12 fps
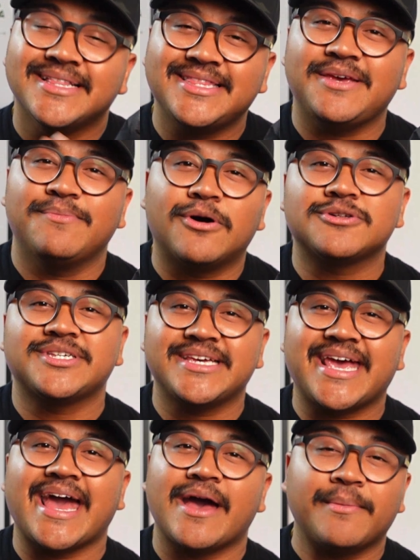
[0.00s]
the
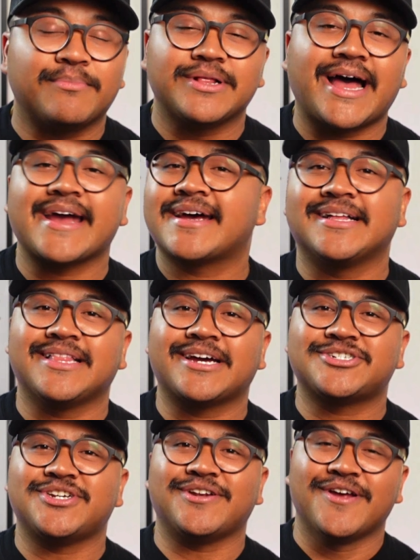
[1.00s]
Multicam Black
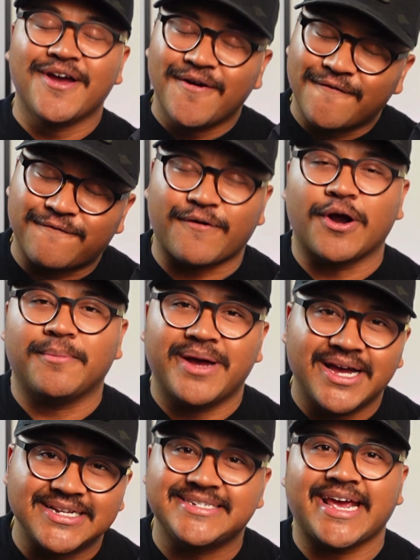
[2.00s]
collection
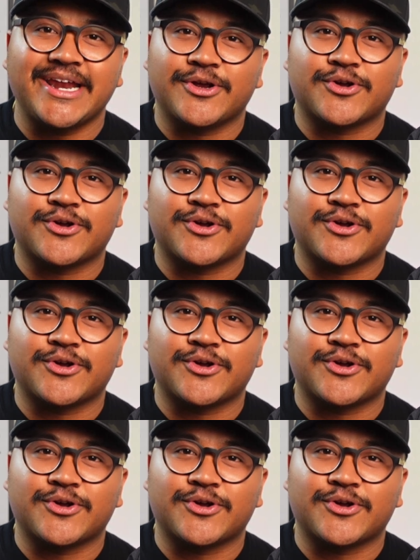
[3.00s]
from Data